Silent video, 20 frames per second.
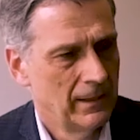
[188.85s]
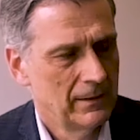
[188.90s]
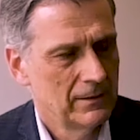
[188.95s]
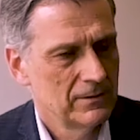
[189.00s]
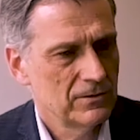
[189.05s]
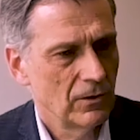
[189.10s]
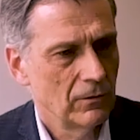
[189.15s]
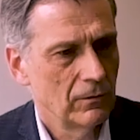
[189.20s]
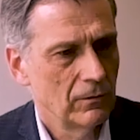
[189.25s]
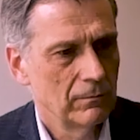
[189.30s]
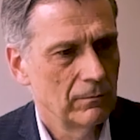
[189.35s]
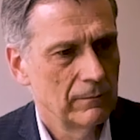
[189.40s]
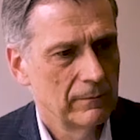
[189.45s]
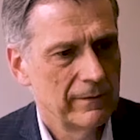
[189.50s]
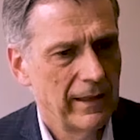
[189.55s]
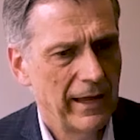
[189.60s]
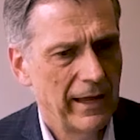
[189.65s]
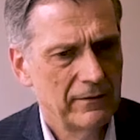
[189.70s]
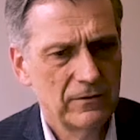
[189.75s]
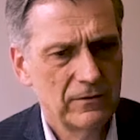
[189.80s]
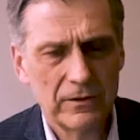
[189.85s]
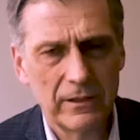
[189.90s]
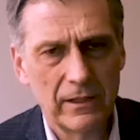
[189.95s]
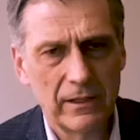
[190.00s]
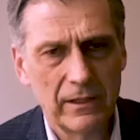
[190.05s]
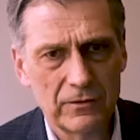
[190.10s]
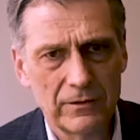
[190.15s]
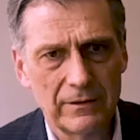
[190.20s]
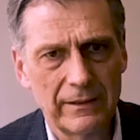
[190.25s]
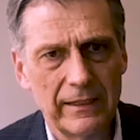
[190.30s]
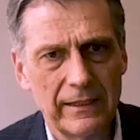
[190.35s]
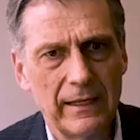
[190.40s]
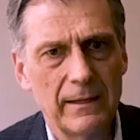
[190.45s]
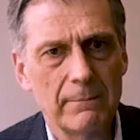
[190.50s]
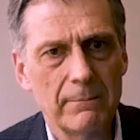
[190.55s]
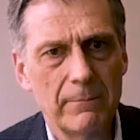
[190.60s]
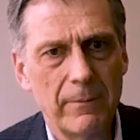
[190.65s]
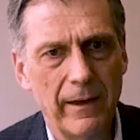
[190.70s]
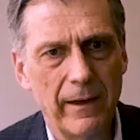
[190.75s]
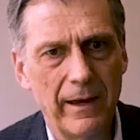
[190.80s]
So that's going to certainly
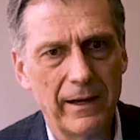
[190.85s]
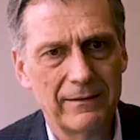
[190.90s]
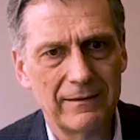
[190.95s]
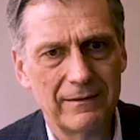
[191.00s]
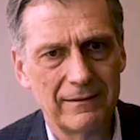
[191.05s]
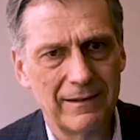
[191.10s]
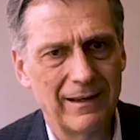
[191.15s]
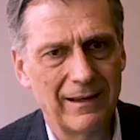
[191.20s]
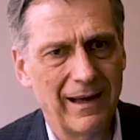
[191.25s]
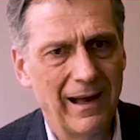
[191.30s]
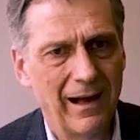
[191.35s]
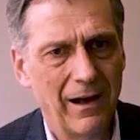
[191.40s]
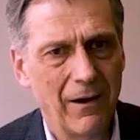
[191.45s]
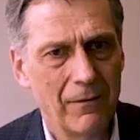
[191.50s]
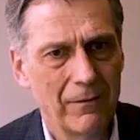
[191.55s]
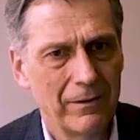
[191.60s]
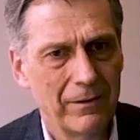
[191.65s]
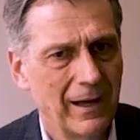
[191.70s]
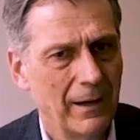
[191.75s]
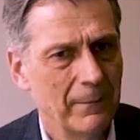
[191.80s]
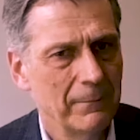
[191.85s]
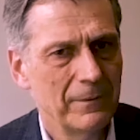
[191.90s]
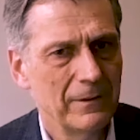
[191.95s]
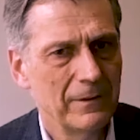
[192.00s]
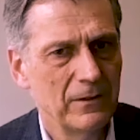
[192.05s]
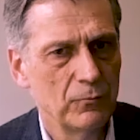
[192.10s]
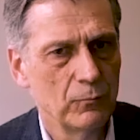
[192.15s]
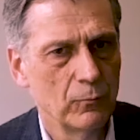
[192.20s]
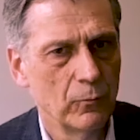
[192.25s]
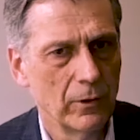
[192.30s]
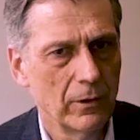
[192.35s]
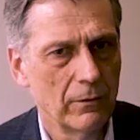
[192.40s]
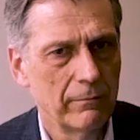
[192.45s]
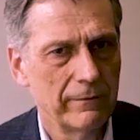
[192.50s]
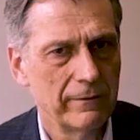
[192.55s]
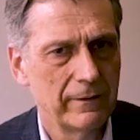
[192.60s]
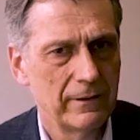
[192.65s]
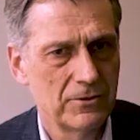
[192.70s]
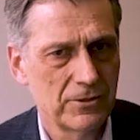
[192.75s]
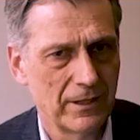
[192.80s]
impact how companies work
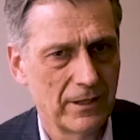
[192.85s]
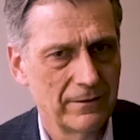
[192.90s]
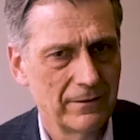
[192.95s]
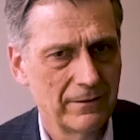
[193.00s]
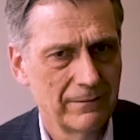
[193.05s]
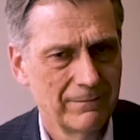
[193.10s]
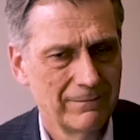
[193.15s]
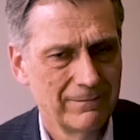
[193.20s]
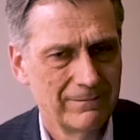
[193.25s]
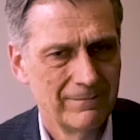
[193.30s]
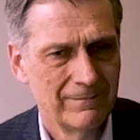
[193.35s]
with each other.